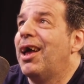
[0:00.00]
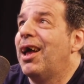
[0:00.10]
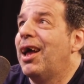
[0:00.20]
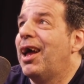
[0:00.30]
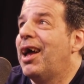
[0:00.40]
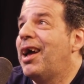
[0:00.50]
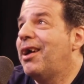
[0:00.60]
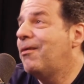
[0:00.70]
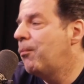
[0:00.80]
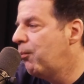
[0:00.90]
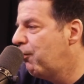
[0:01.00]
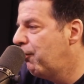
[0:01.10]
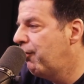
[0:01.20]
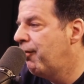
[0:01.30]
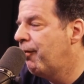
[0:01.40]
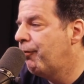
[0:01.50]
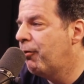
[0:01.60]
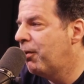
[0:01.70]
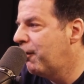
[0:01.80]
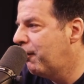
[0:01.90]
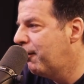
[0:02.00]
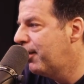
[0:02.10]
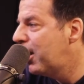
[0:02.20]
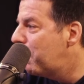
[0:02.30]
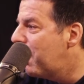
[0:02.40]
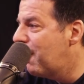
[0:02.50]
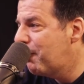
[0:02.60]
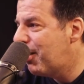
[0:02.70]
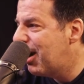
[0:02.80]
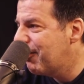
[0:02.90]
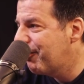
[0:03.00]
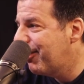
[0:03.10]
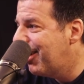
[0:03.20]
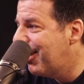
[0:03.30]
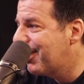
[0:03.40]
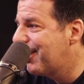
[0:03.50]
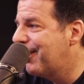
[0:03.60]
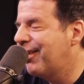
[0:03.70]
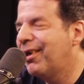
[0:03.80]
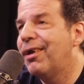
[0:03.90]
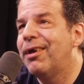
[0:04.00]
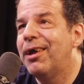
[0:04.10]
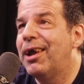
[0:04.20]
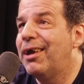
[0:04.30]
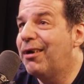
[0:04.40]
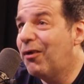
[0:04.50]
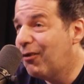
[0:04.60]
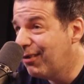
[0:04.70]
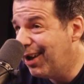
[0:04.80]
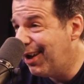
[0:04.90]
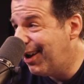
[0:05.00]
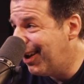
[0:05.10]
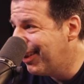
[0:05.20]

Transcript: and doing Limpop Matrak and all that.